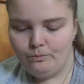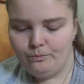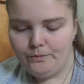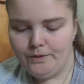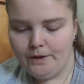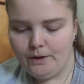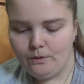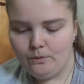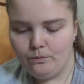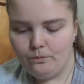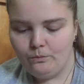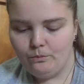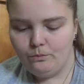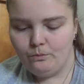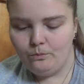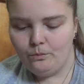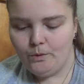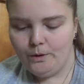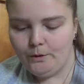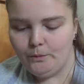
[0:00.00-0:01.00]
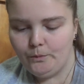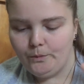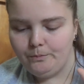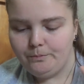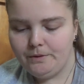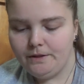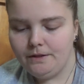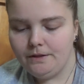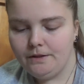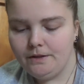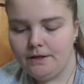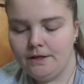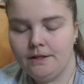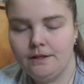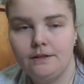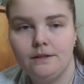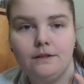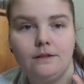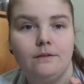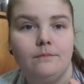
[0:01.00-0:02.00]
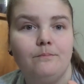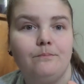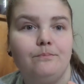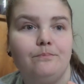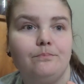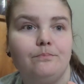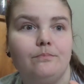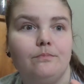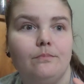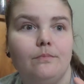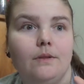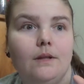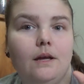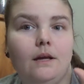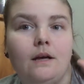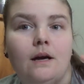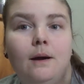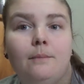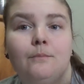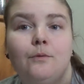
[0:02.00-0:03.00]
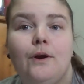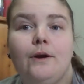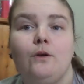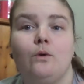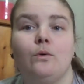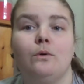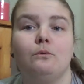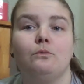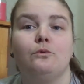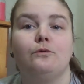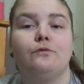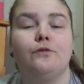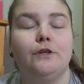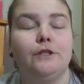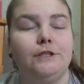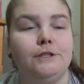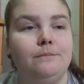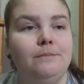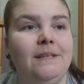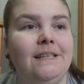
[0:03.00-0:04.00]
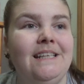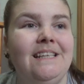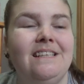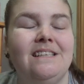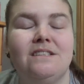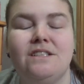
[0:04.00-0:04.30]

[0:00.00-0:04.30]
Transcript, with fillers: like what it would be in upright or reverse meaning.